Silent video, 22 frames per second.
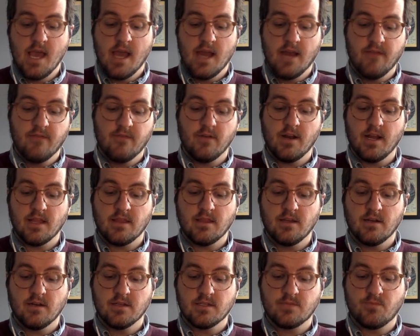and if you're not
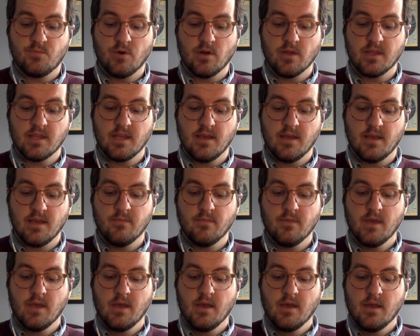there to support them,
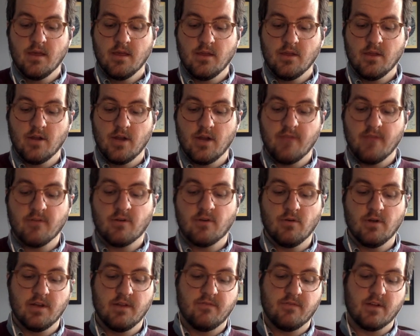you're never
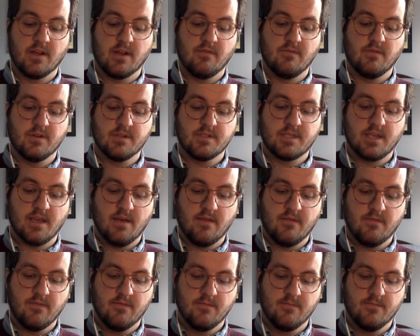going to forgive yourself.